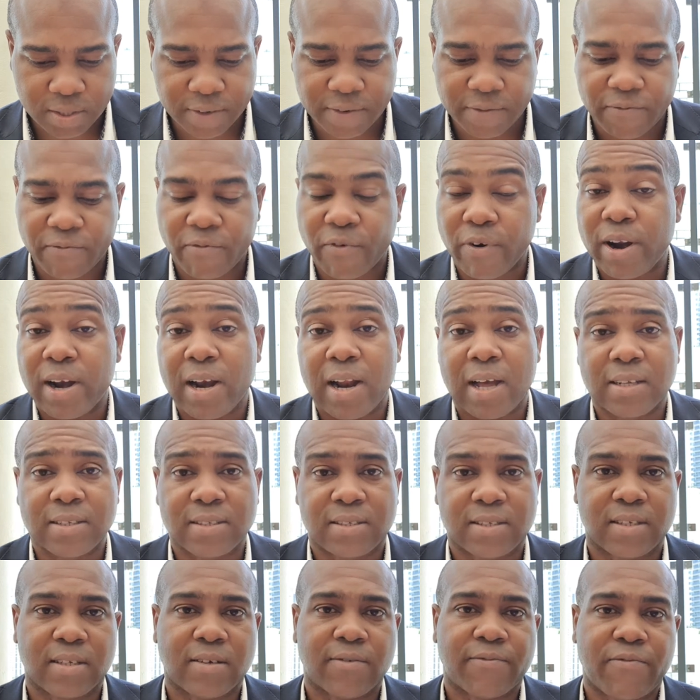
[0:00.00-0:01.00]

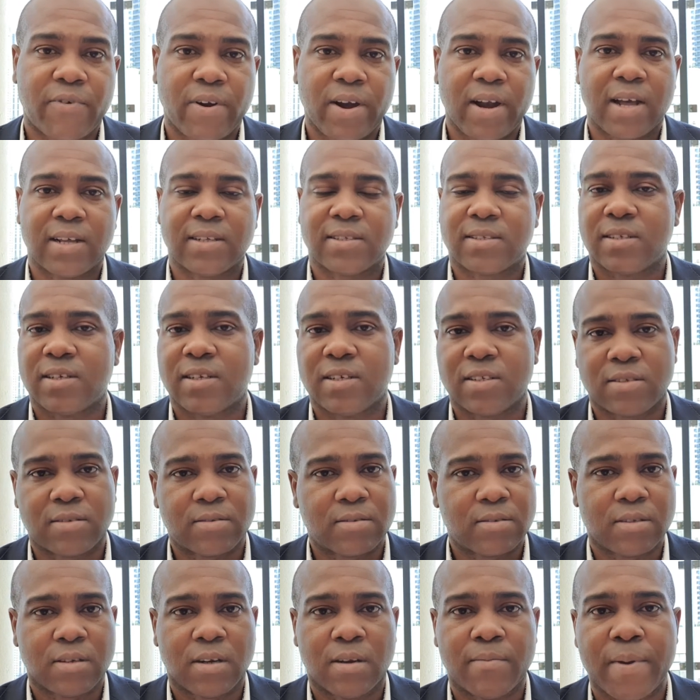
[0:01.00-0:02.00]
freelancing. Freelancing is
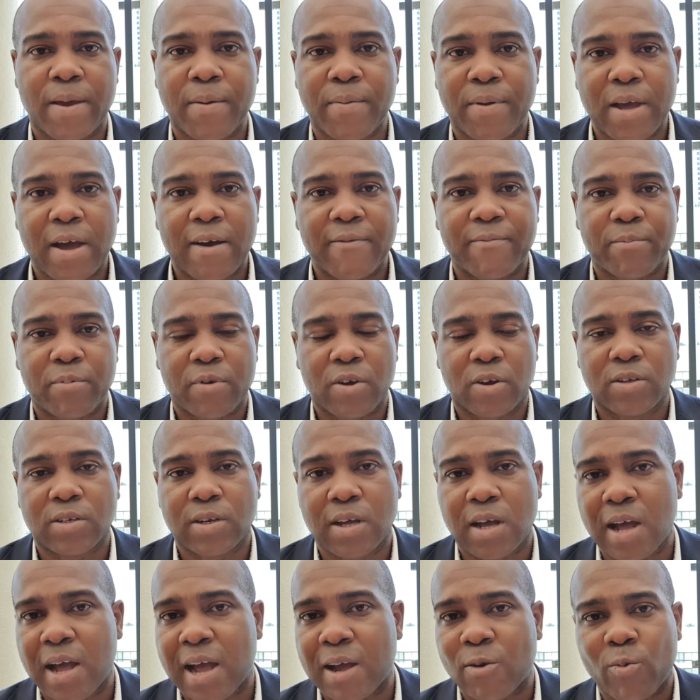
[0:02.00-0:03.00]
maybe
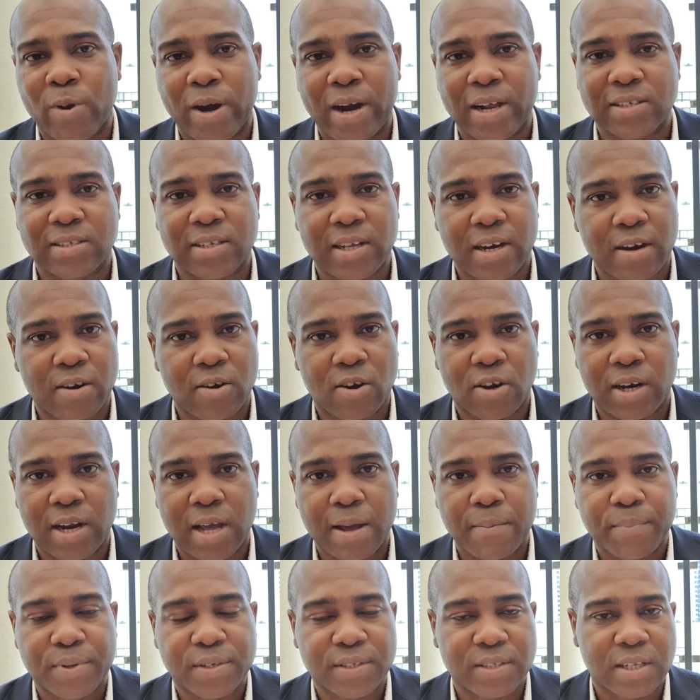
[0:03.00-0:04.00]
when I started
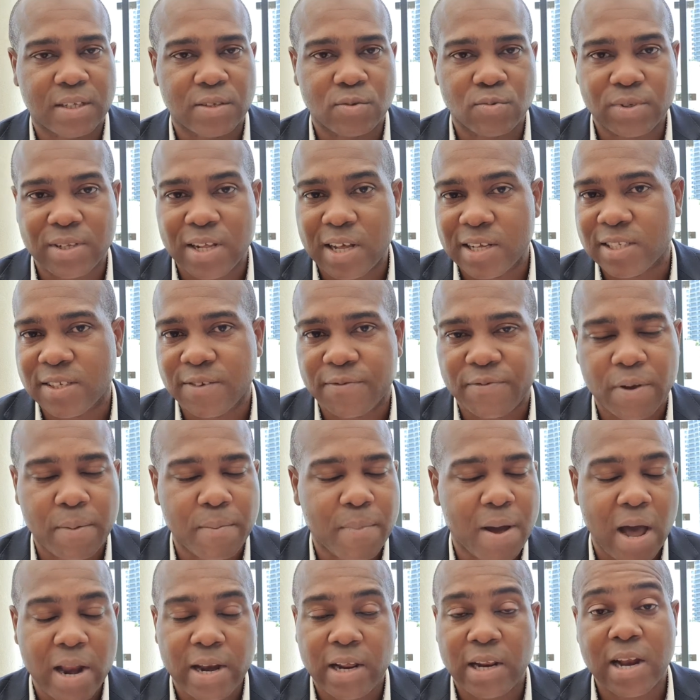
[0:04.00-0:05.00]
online business with SFM,
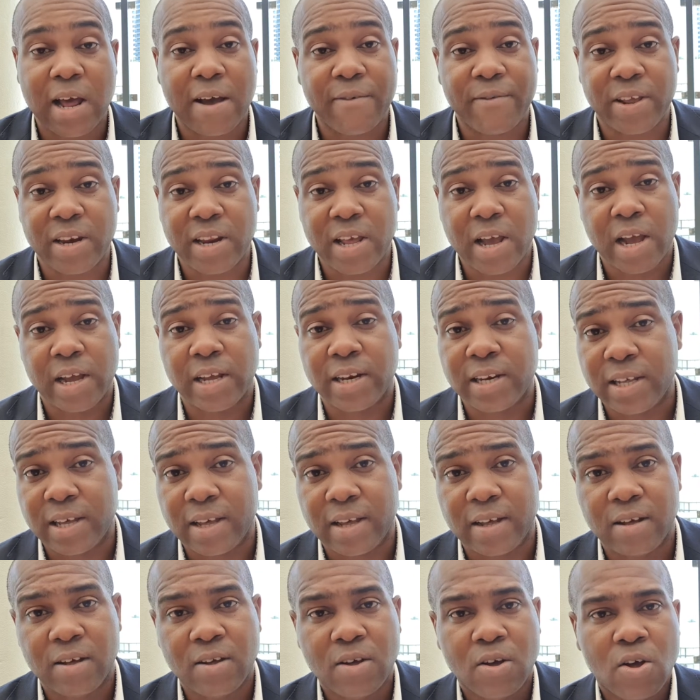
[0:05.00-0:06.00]
I didn't have any idea
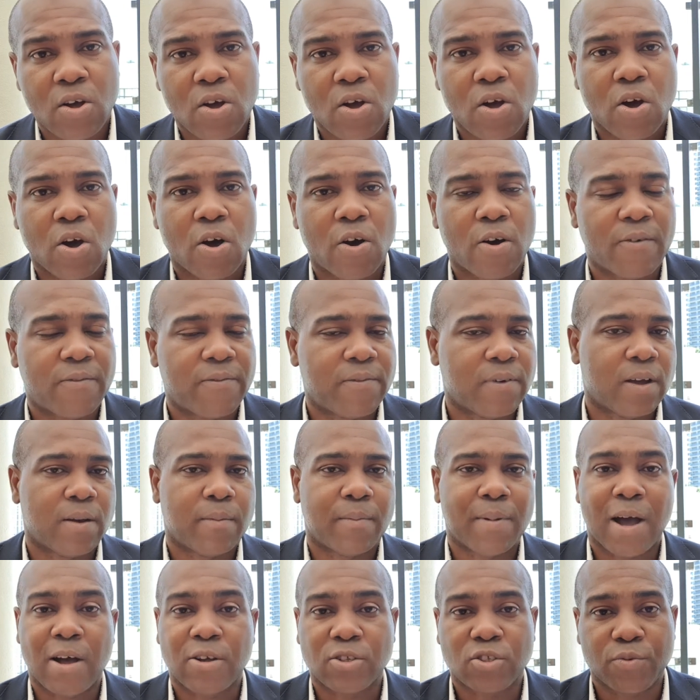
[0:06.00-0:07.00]
of
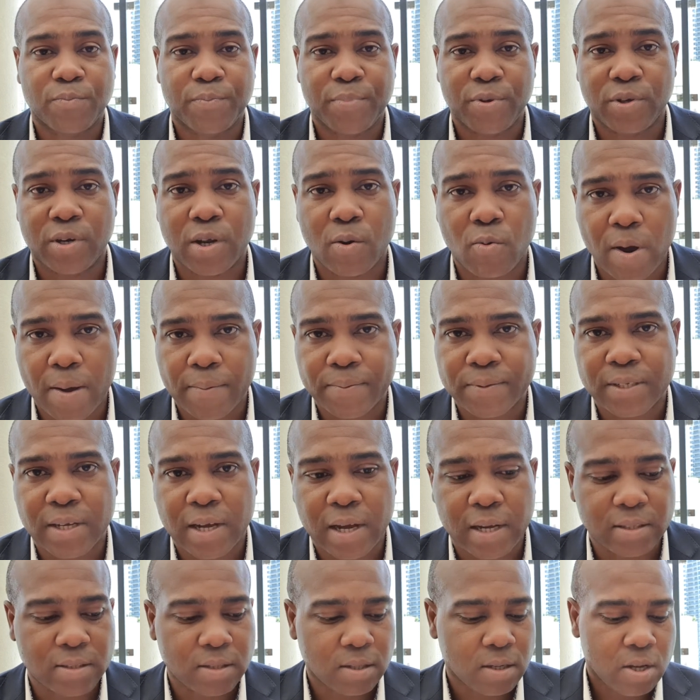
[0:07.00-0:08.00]
how to build a
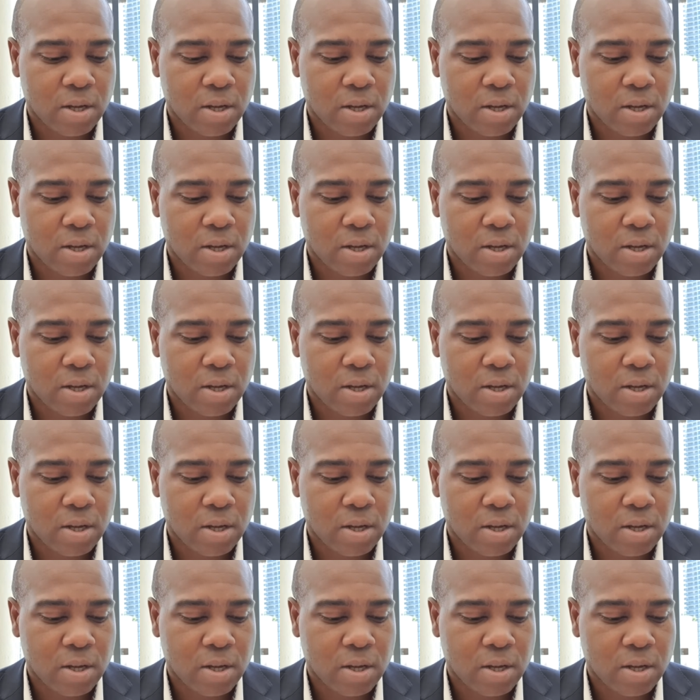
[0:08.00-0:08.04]
website.